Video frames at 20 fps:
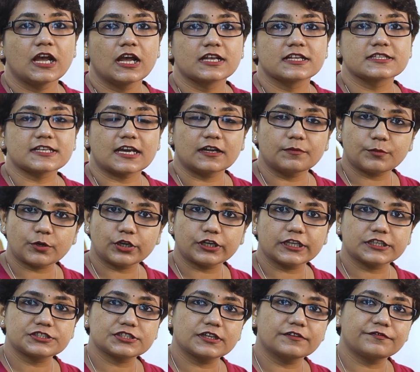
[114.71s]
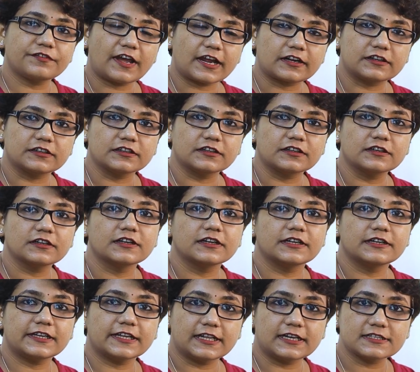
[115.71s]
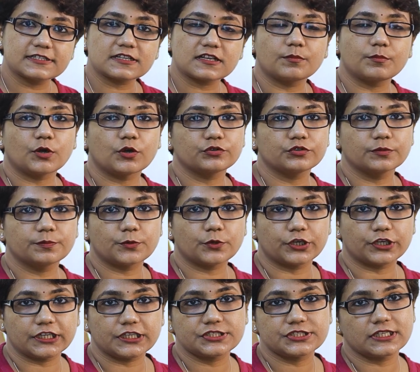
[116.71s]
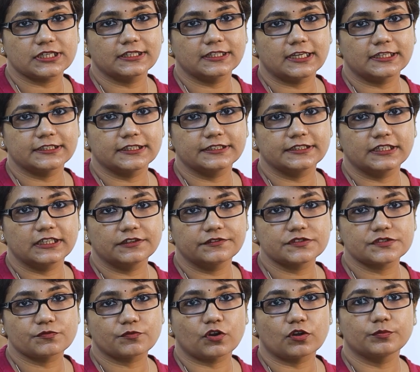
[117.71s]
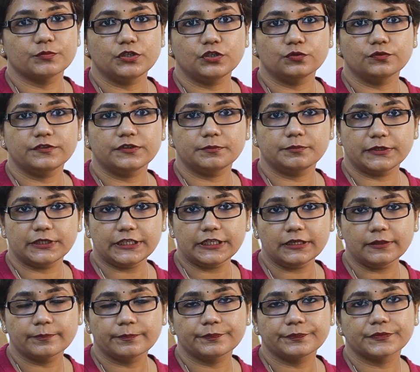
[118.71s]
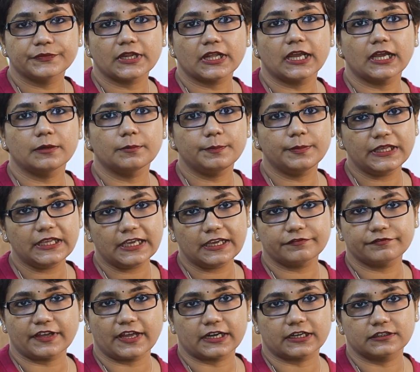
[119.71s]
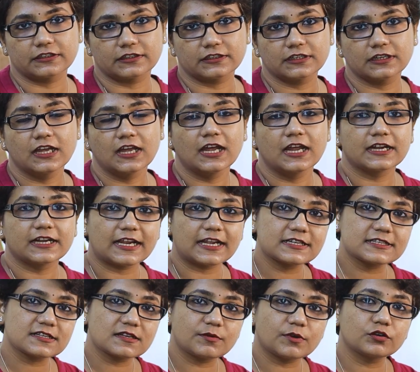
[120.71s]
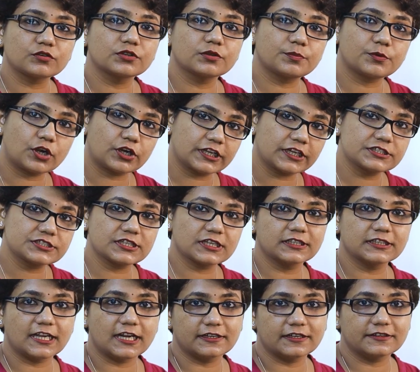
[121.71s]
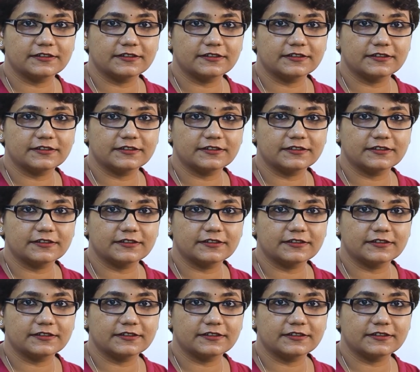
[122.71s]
Sun protection factor tells about the protection that it gives from UVB and PA factor tells about the protection that